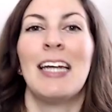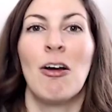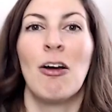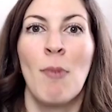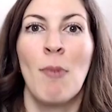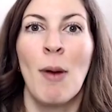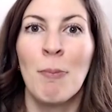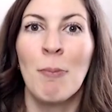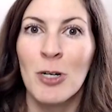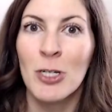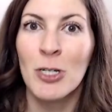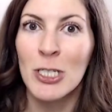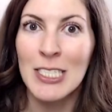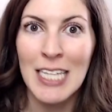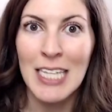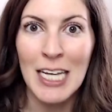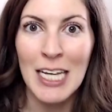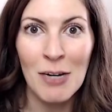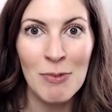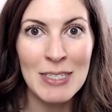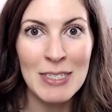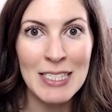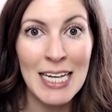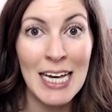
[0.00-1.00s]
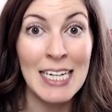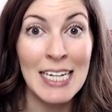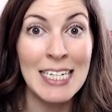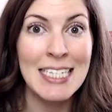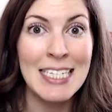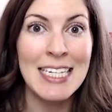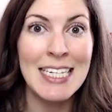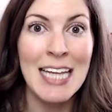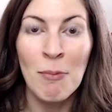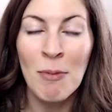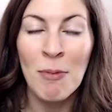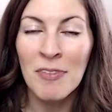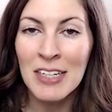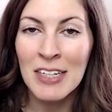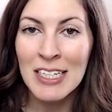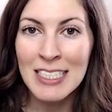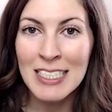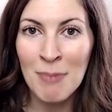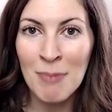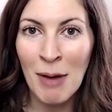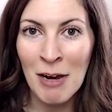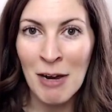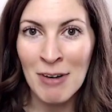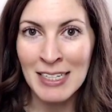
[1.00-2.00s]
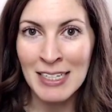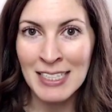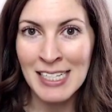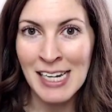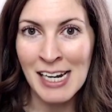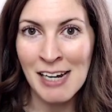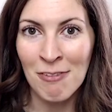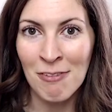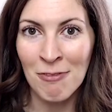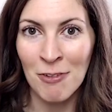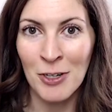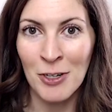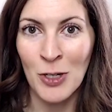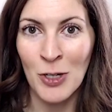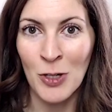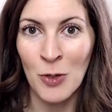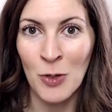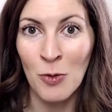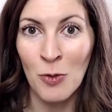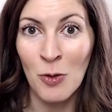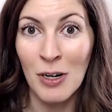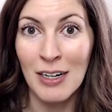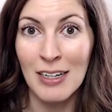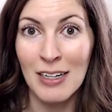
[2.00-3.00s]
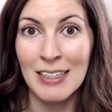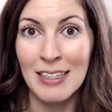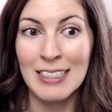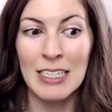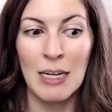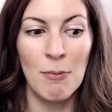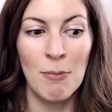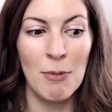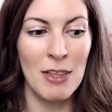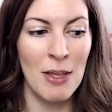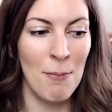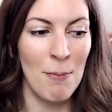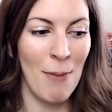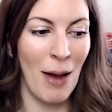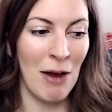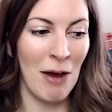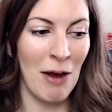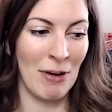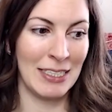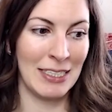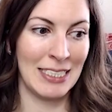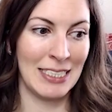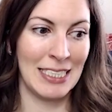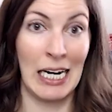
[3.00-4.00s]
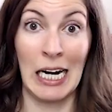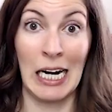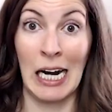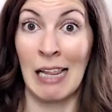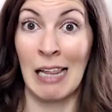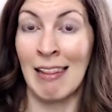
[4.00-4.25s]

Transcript: Now, remember, just like we said, some of these might resonate for you. Some of them might resonate a